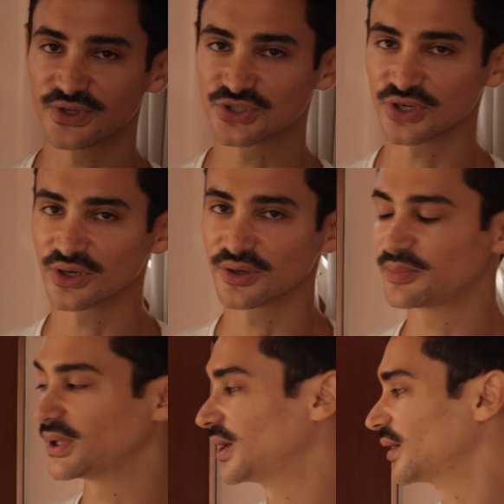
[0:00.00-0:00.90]
feature
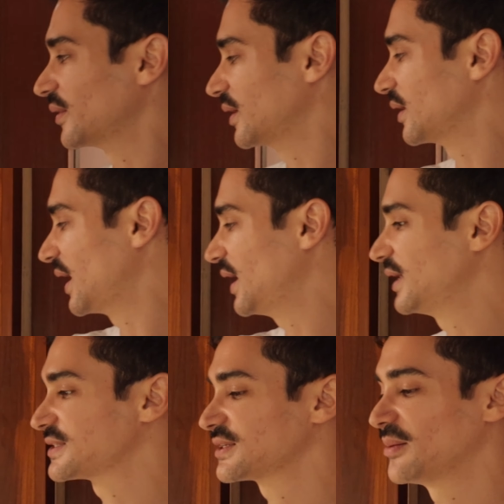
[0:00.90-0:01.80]
being that it
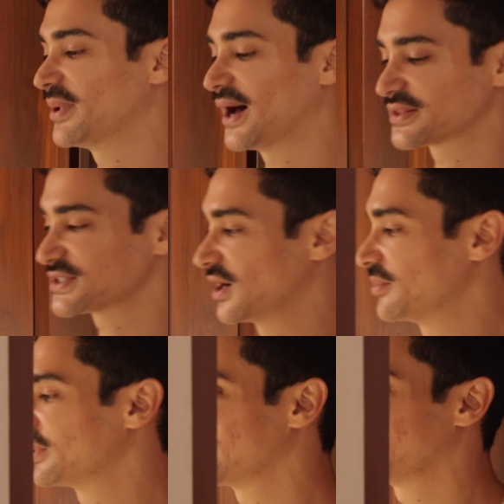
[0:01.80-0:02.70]
has a
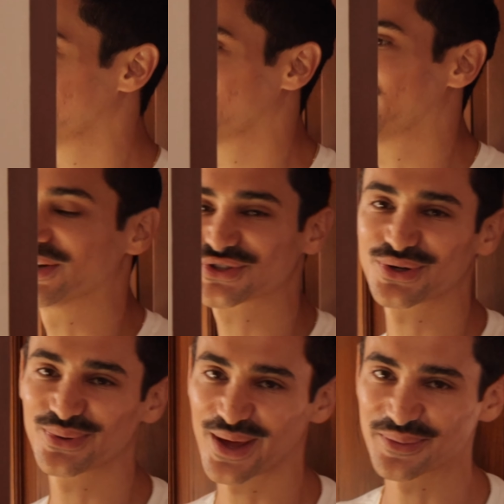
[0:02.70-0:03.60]
bathtub. I'll show
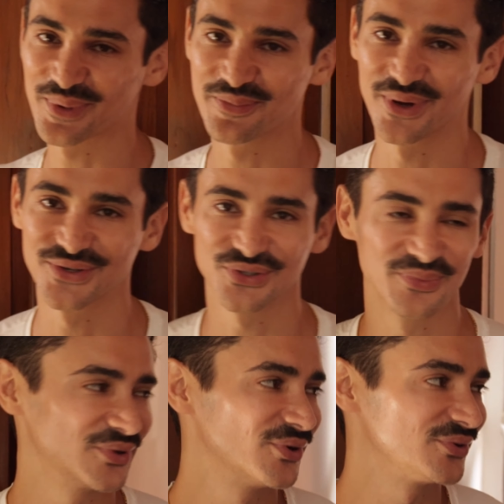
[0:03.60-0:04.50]
you that in my
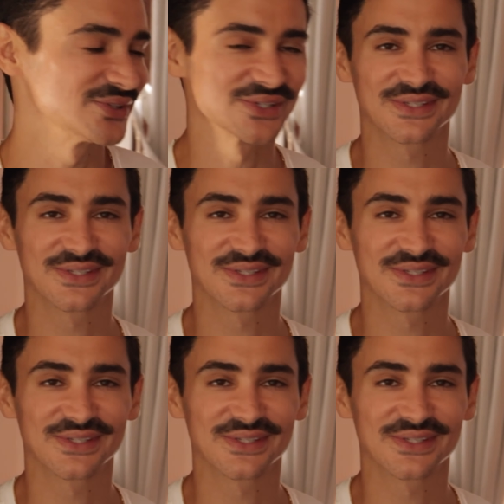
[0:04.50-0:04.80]
bedroom. You don't need to